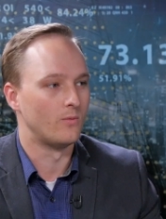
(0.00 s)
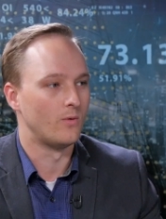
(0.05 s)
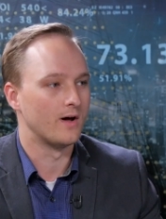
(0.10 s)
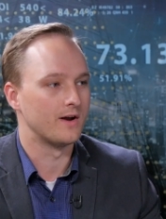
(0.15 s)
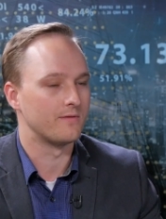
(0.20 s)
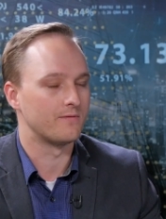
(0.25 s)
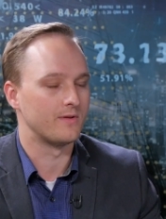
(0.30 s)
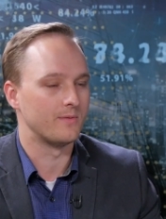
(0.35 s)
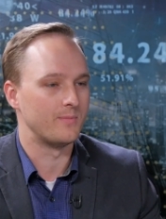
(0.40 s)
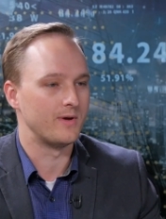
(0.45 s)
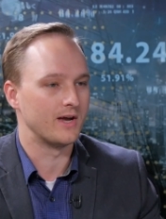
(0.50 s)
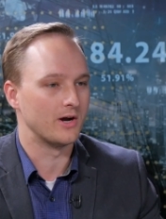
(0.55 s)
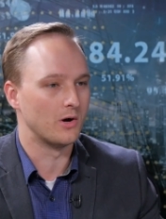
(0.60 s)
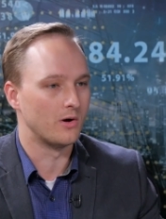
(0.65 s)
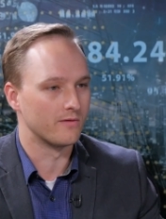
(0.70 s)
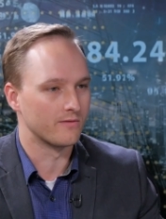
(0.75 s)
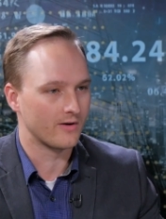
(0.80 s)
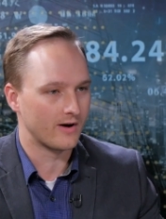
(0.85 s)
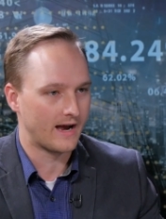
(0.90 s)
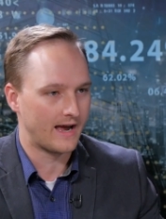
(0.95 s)
one of the big
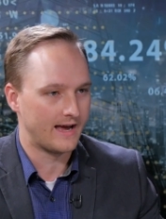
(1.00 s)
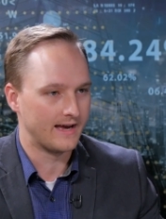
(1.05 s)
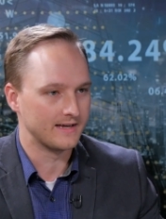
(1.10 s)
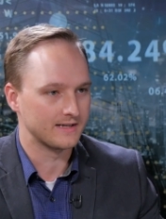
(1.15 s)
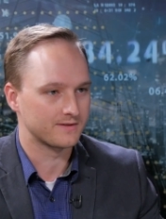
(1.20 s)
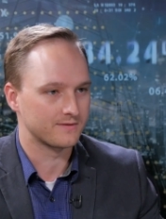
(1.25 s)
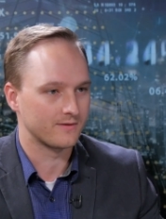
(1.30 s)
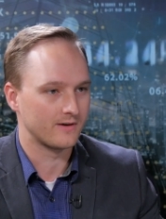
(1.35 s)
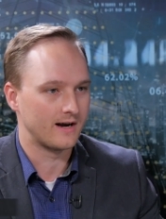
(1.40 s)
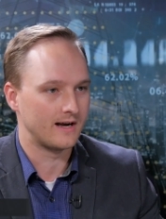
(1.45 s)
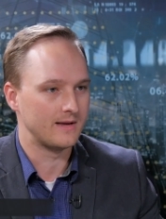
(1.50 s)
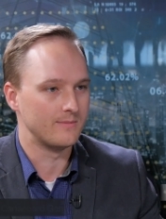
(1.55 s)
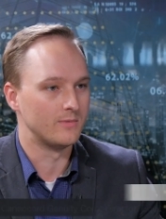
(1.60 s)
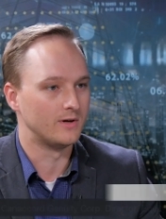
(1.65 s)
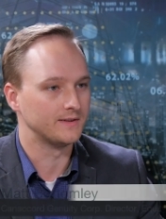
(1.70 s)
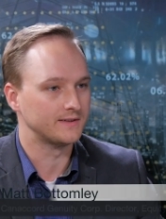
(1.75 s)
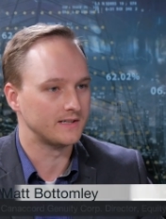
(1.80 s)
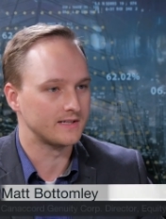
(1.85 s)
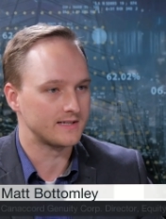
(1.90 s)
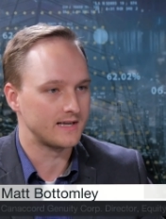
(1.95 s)
overhangs for any
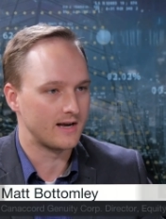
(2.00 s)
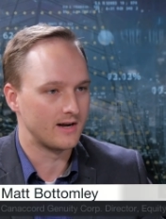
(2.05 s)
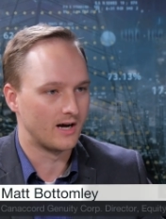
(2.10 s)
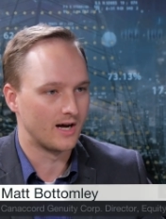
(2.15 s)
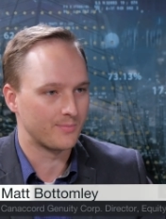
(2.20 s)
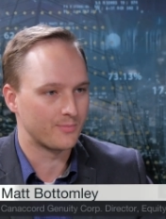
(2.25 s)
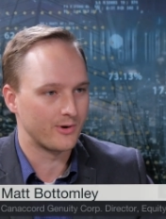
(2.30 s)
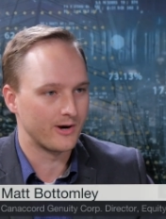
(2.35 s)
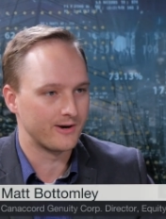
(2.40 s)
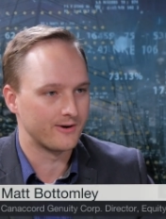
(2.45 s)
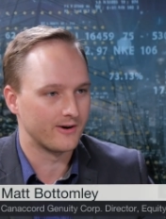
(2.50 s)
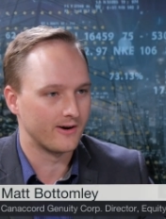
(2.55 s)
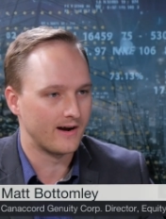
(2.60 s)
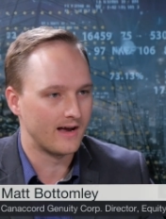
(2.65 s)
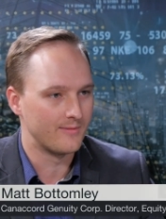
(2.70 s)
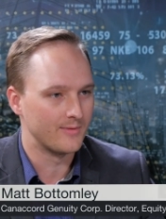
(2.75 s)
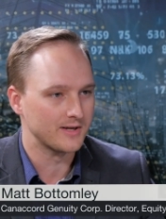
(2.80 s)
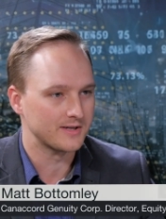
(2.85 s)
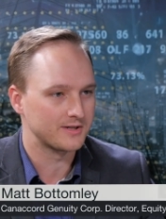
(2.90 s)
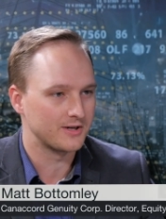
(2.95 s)
multi-state operator or
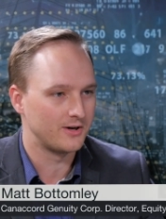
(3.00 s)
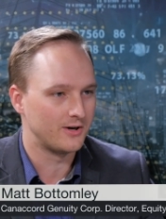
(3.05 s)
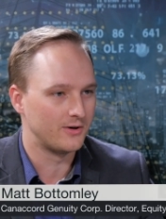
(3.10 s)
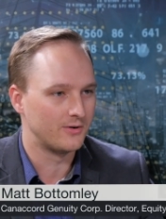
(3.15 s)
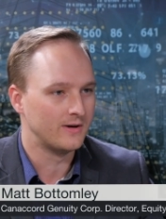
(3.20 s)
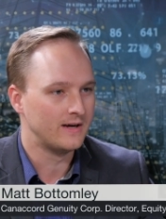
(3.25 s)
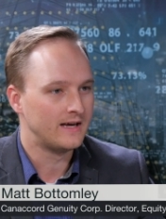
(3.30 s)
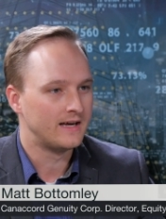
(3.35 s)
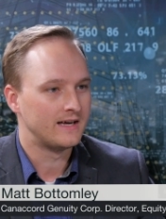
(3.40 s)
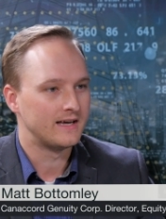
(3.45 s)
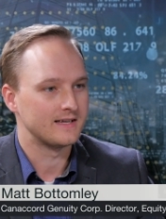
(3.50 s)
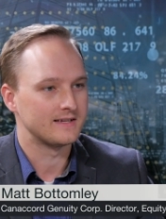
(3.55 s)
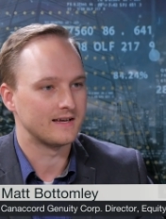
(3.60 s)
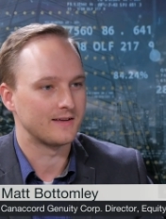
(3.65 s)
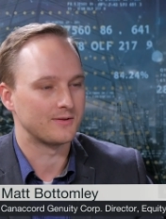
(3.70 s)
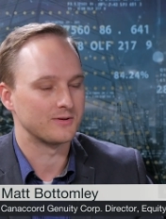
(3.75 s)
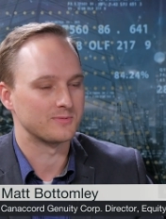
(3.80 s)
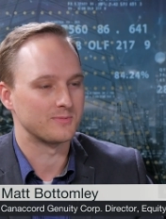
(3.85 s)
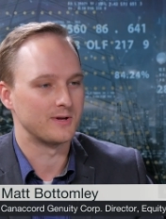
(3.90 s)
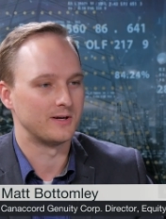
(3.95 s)
MSO is
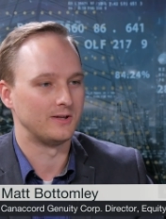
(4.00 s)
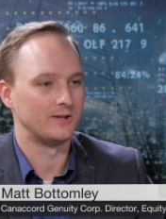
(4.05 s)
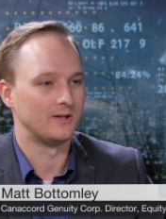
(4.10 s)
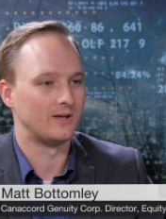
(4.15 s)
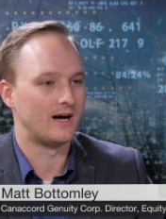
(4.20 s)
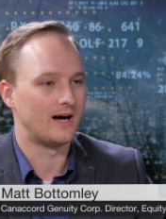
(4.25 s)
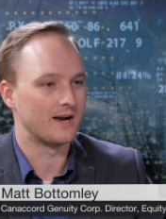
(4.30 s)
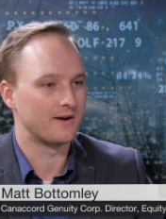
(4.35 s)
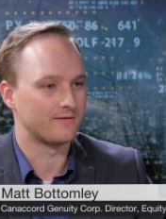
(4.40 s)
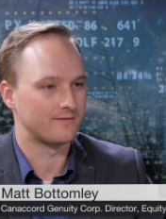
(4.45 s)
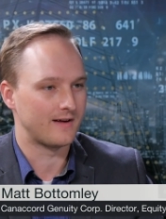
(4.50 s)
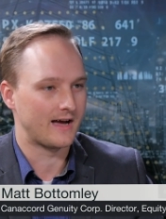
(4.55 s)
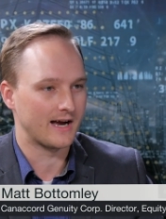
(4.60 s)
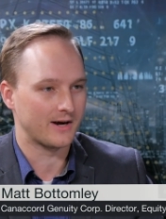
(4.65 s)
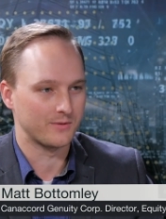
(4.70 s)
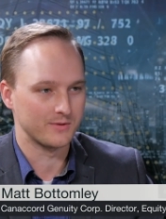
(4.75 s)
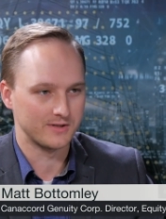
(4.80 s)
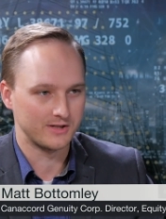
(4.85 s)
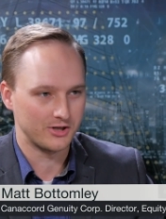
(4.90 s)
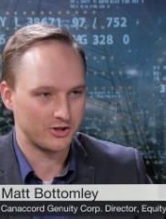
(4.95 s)
that there's been a lot of
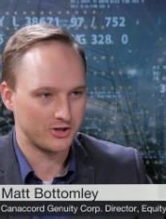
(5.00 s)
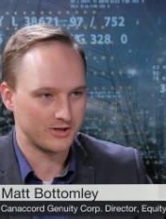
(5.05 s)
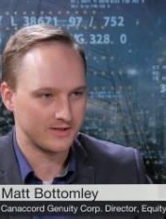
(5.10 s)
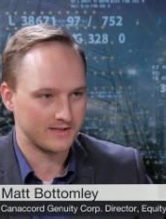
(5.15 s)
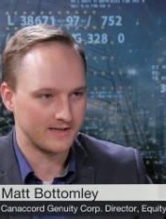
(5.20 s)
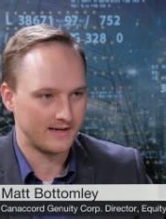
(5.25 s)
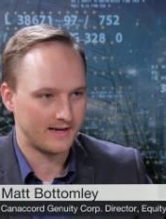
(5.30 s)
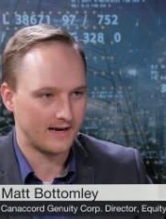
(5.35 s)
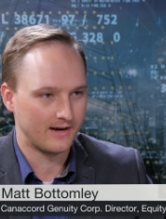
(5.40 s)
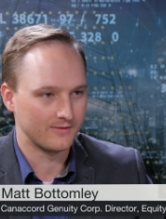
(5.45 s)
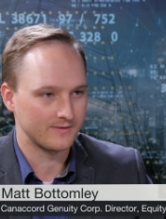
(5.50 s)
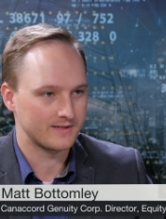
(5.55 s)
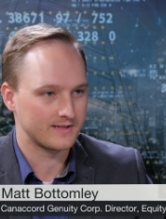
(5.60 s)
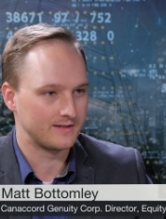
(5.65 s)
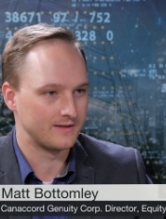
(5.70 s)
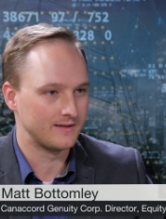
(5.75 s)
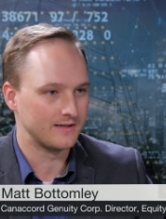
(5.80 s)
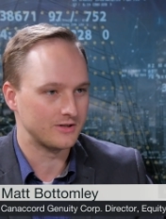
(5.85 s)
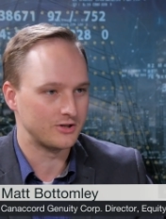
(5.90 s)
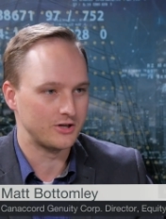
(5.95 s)
acquisitions
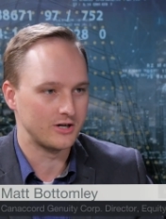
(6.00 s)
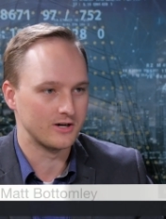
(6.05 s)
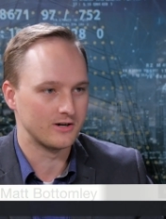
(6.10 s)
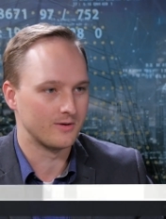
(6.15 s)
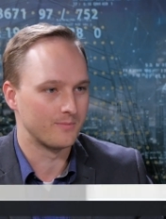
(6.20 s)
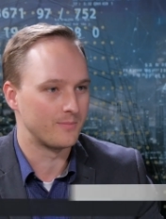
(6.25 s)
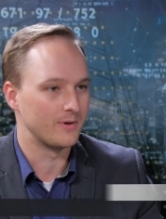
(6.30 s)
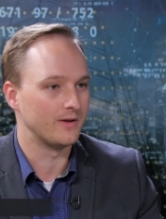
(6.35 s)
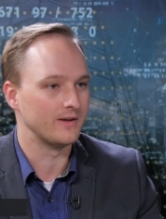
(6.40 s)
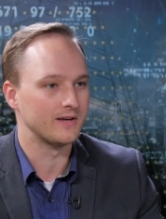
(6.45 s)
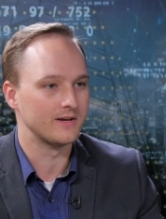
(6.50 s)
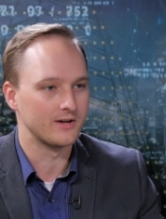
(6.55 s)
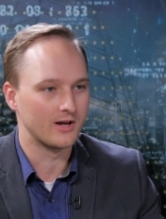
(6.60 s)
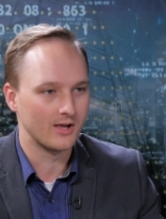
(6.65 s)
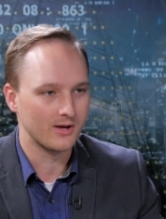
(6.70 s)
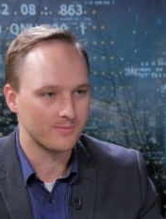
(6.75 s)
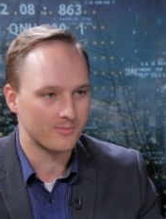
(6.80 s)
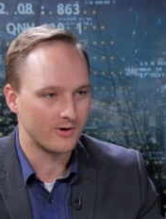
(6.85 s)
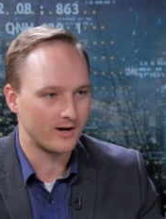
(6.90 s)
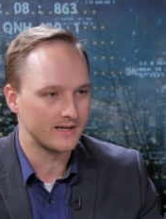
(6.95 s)
announced this year,
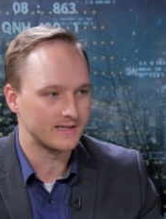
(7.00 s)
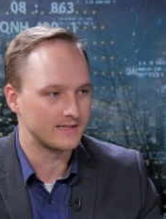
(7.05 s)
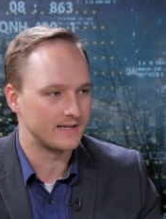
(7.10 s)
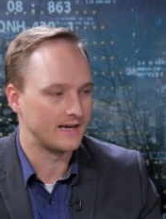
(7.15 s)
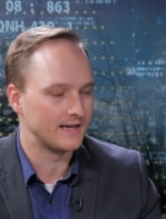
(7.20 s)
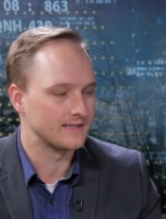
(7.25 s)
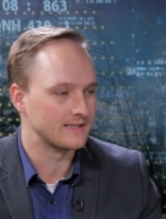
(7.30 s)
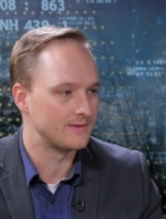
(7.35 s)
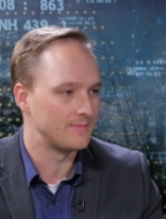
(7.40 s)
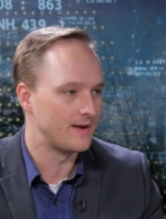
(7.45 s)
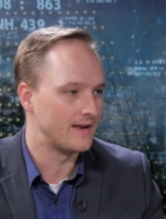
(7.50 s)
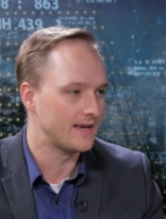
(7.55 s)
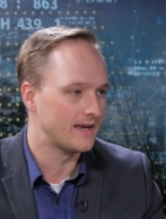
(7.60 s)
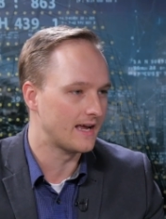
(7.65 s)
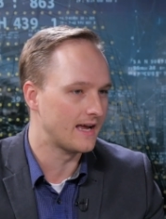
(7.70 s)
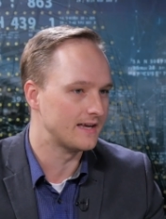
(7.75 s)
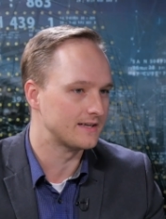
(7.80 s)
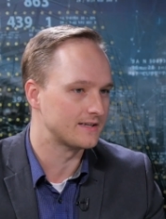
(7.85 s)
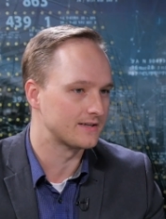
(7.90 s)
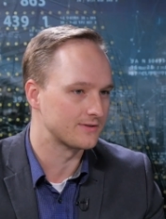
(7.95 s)
billion-dollar price tags in many
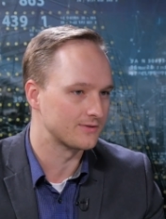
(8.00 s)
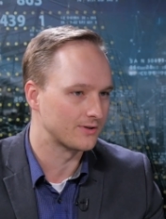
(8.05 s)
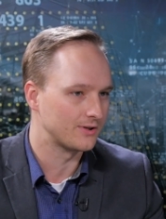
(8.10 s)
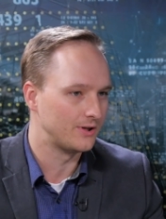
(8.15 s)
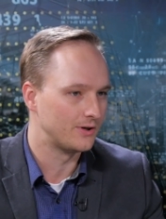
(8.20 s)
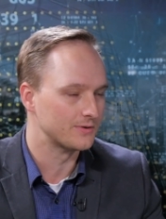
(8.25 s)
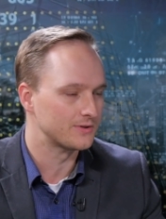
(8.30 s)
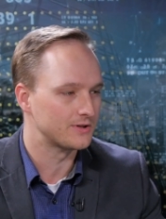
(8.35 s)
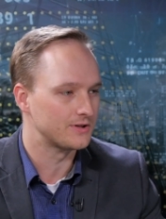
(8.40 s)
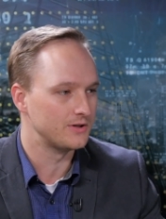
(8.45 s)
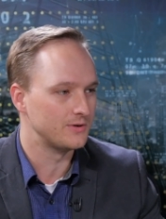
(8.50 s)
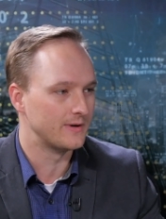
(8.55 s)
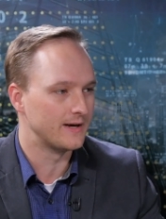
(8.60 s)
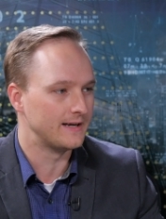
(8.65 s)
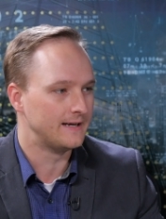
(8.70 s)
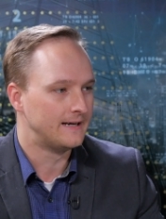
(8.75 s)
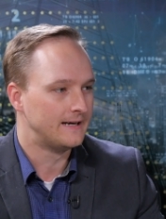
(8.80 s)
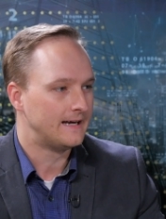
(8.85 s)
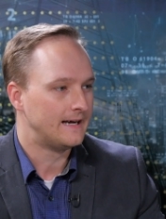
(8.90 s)
cases or close to it,